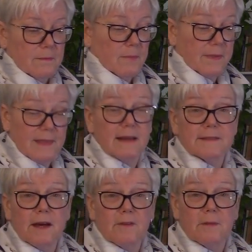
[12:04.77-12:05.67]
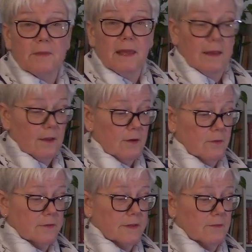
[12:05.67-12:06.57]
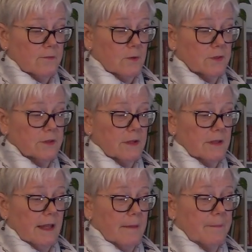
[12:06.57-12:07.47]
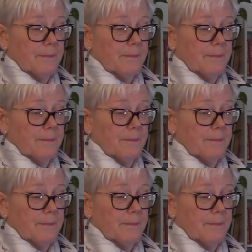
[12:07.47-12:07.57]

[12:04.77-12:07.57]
But that's how they're being used, unfortunately.